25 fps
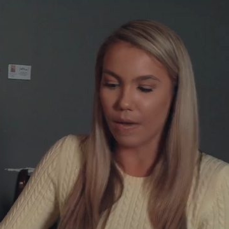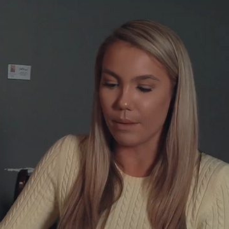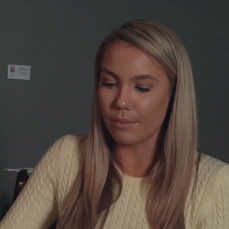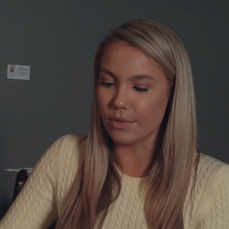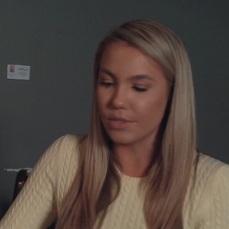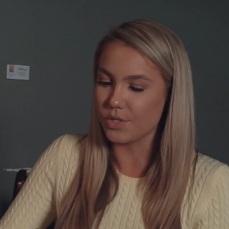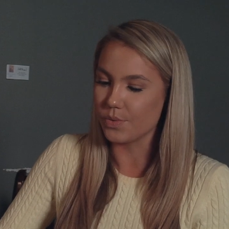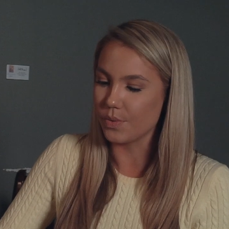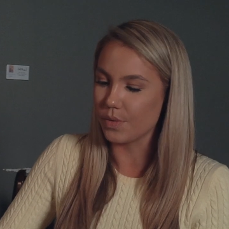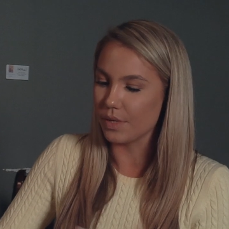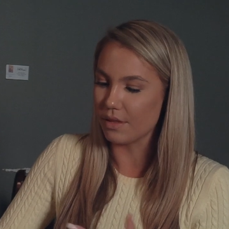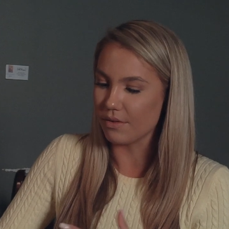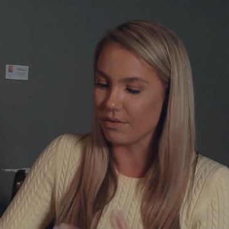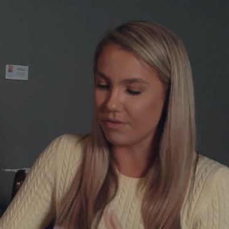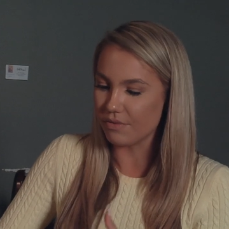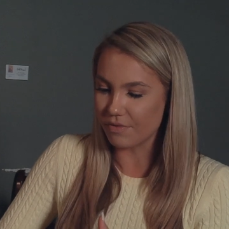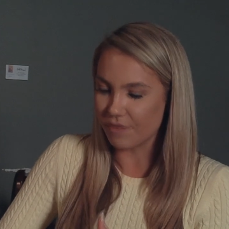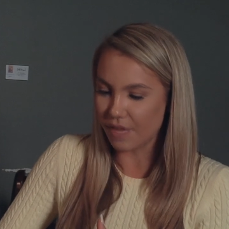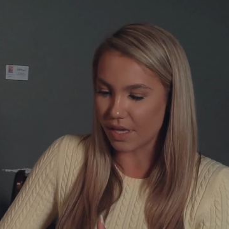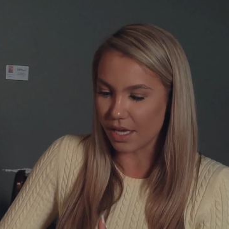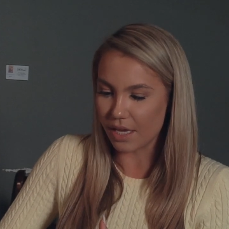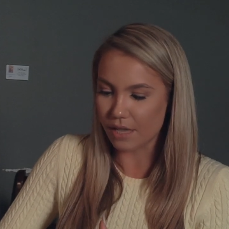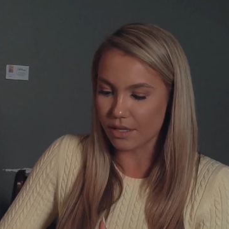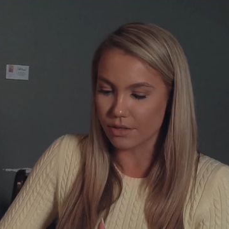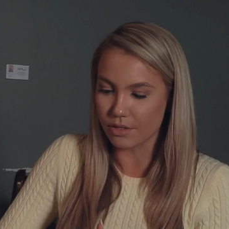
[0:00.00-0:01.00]
on between the
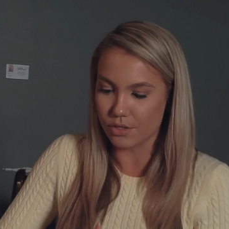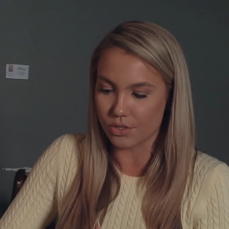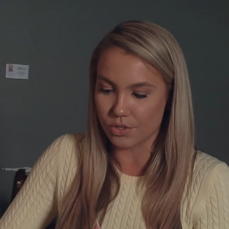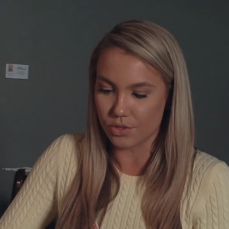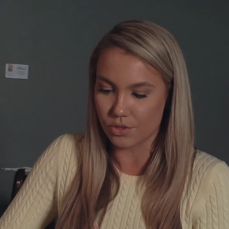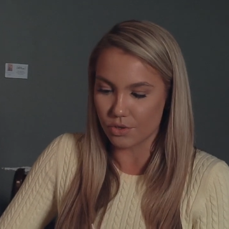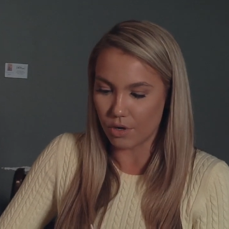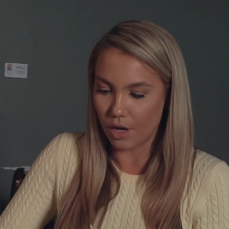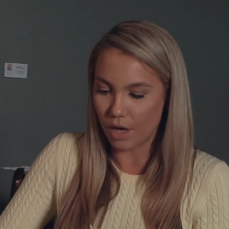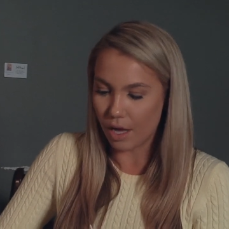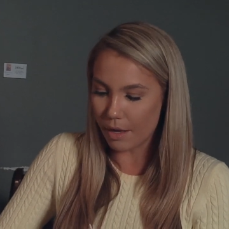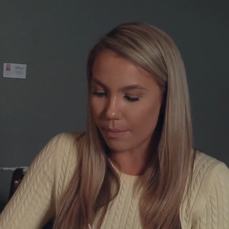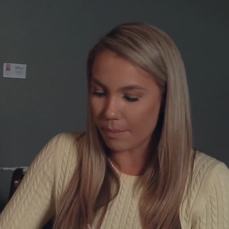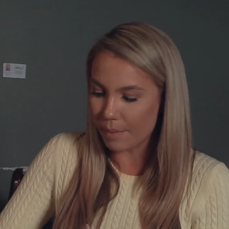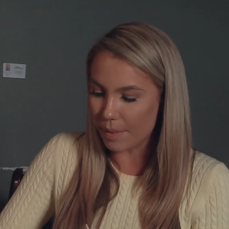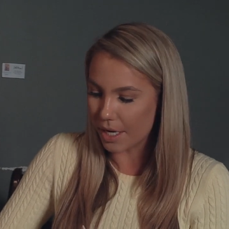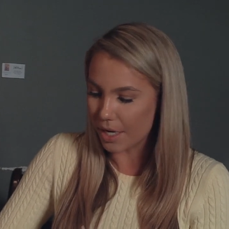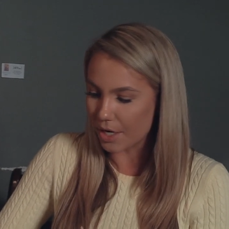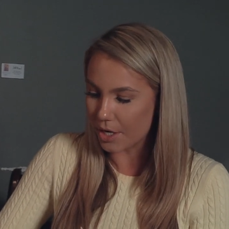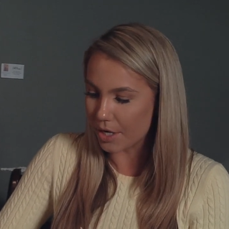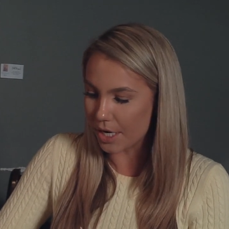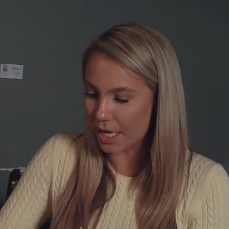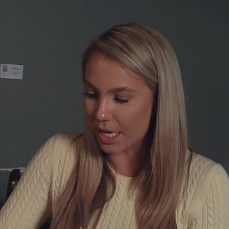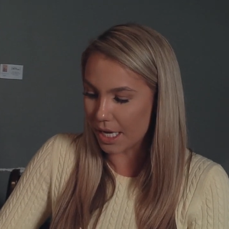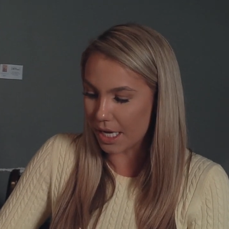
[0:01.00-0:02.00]
fig, the
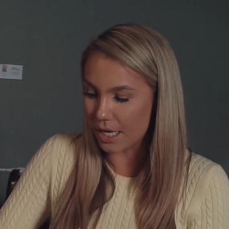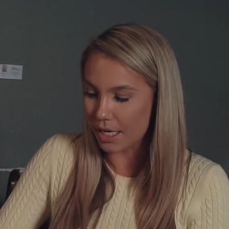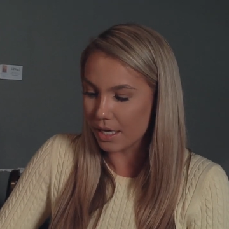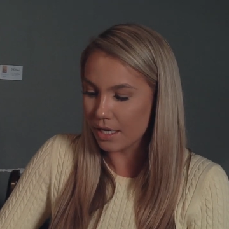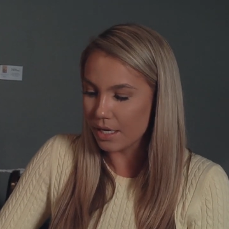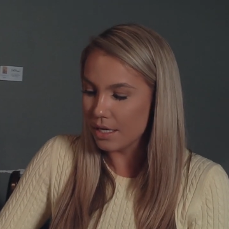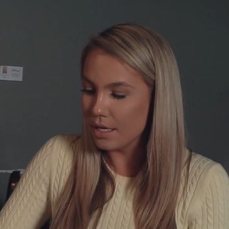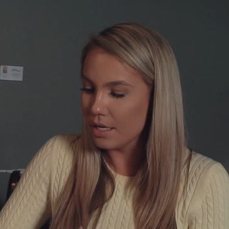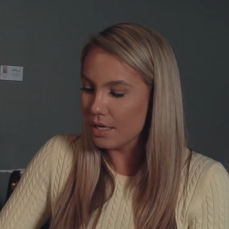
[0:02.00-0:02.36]
strawberry,